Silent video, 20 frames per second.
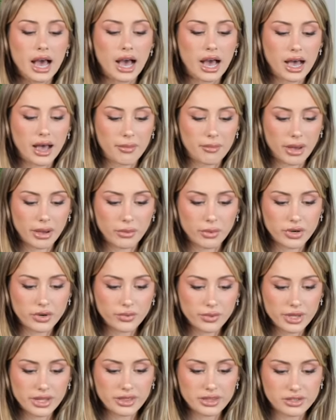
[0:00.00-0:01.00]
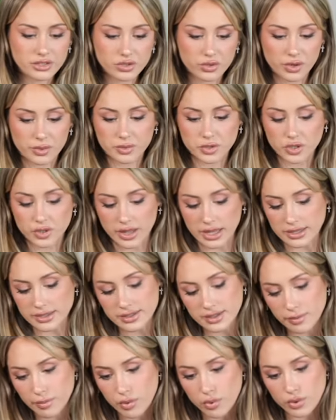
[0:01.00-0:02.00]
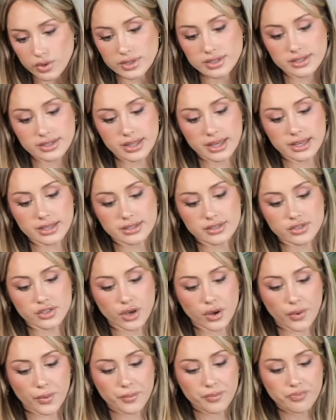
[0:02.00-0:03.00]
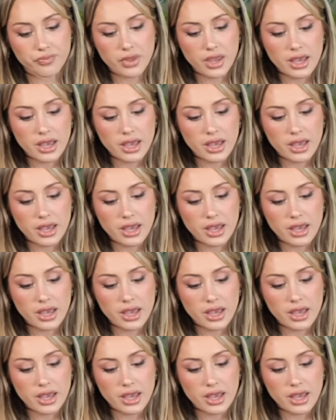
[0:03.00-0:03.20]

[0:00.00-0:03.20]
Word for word: Um, I want to read the scripture that supports this. So,